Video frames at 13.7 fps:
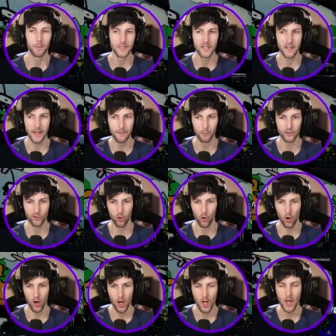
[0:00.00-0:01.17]
But the game was
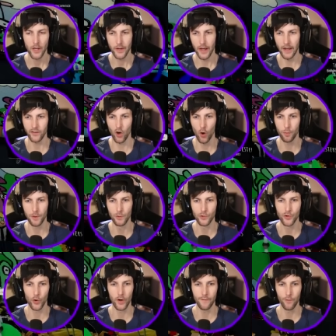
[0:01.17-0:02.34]
cool. You guys, I hope you
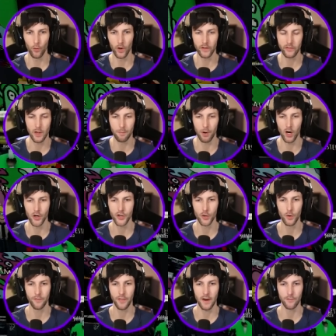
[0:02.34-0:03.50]
enjoyed it. If you want to see a part
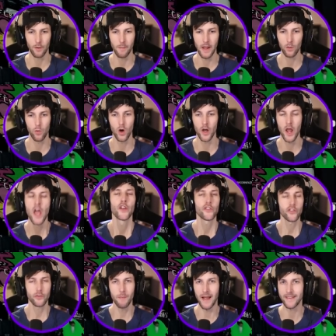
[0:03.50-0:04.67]
two, if they ever make one,
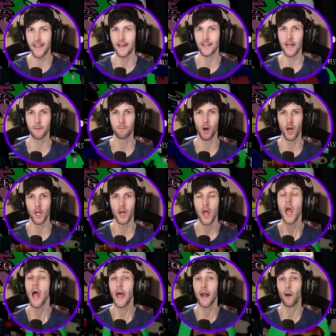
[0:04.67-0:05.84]
smack that like button,
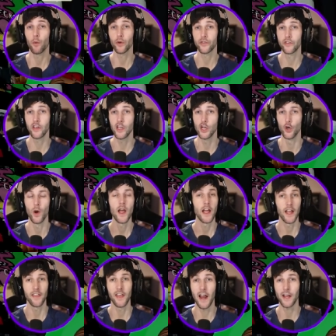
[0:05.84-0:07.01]
and I will see you
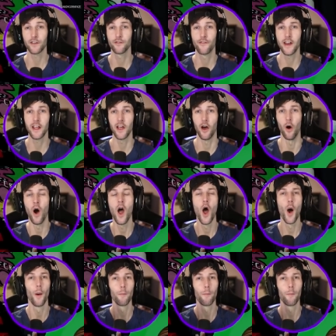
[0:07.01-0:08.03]
in the next video.